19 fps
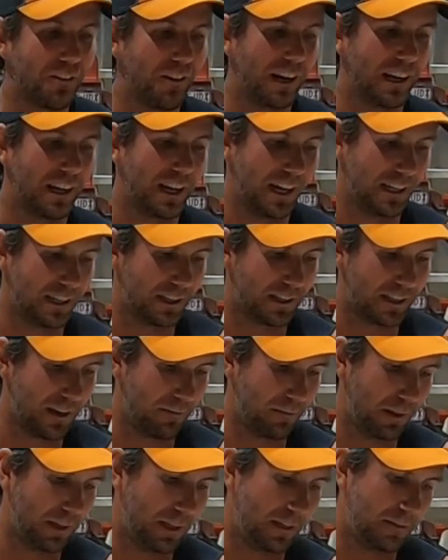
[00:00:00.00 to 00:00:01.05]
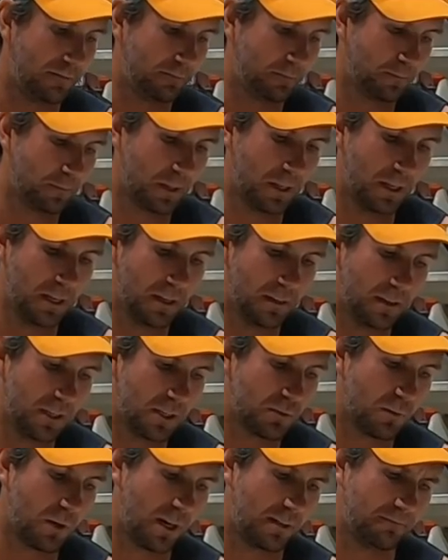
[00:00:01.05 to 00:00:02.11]
crankcase assembly.
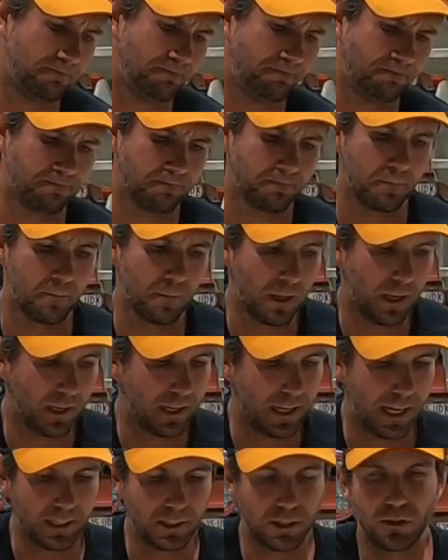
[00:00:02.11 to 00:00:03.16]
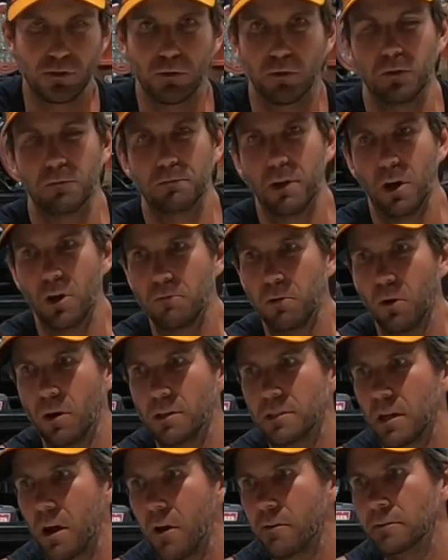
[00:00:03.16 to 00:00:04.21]
This one catches all the blow-by.
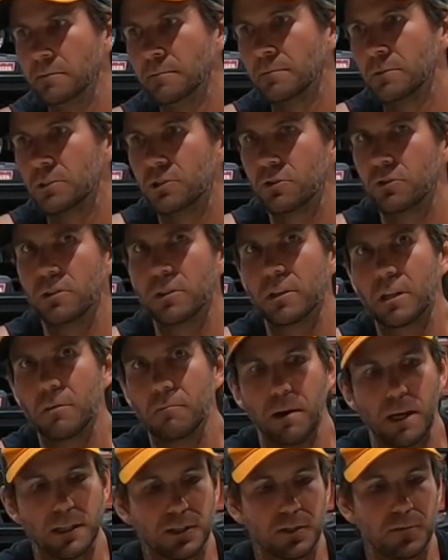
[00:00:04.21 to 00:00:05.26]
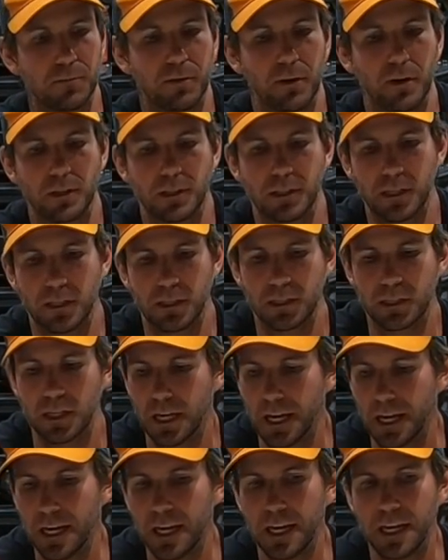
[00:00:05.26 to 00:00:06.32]
So during the combustion
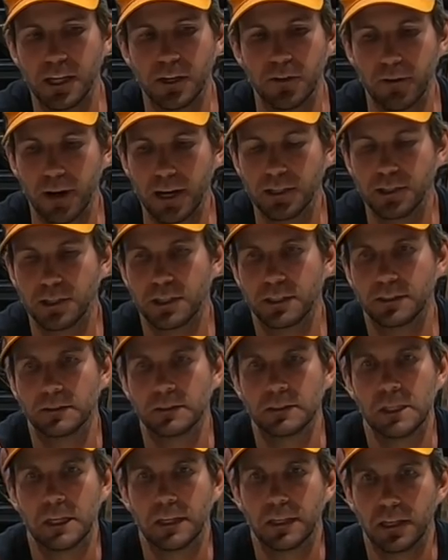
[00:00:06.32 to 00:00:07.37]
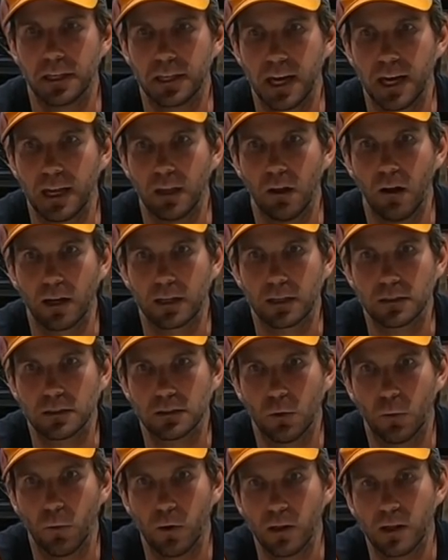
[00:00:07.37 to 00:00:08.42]
process in your engine, you get like
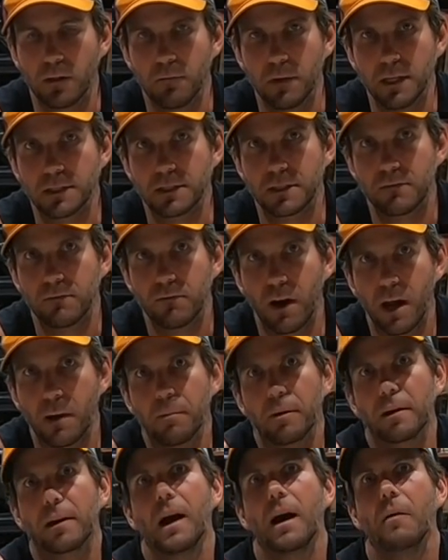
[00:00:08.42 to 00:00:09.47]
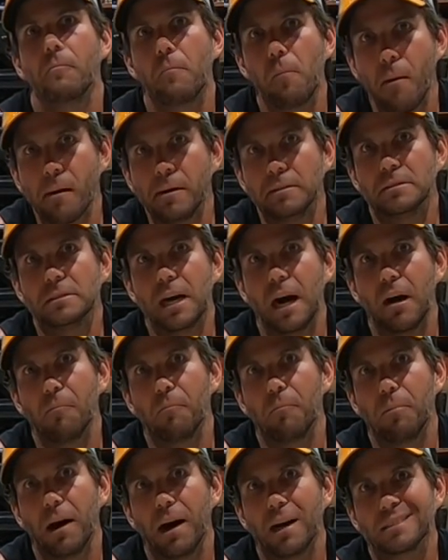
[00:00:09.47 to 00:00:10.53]
oily mist and vapor come
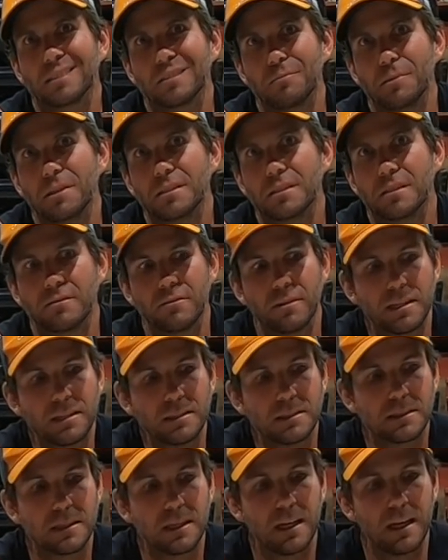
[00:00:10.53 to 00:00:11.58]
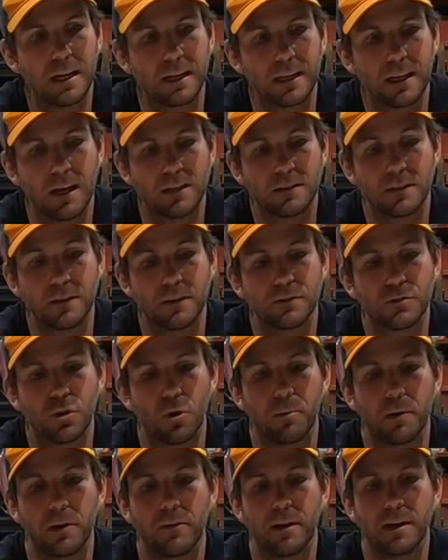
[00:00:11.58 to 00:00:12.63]
up past the piston rings, and it goes into the
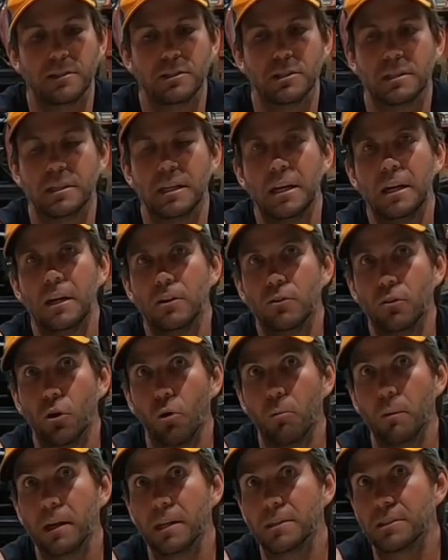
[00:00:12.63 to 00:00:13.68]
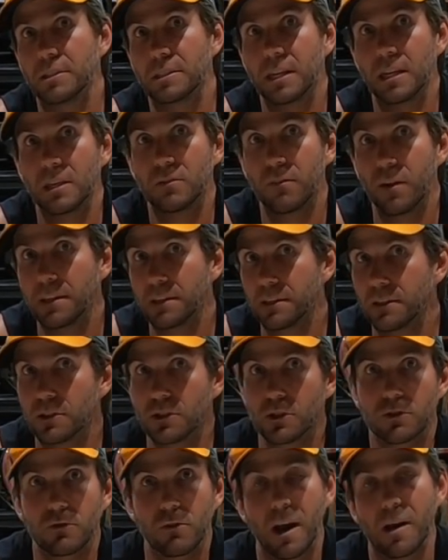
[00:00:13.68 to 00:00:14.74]
top of your engine. Normally it just gets vented
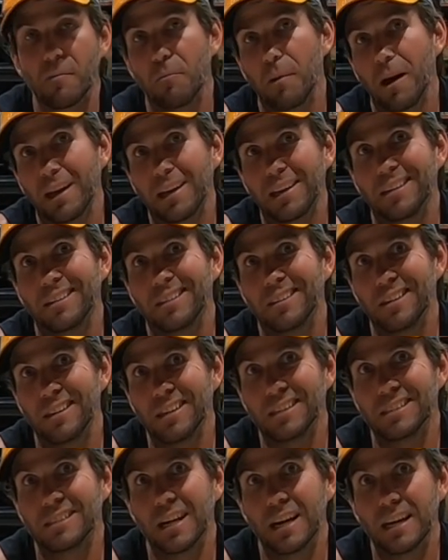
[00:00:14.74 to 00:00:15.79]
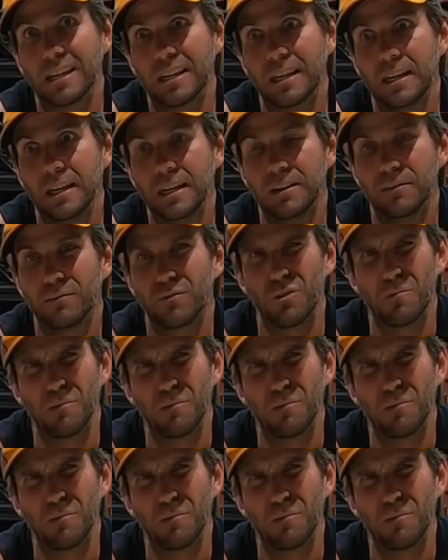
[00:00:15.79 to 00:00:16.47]
straight back into the intake for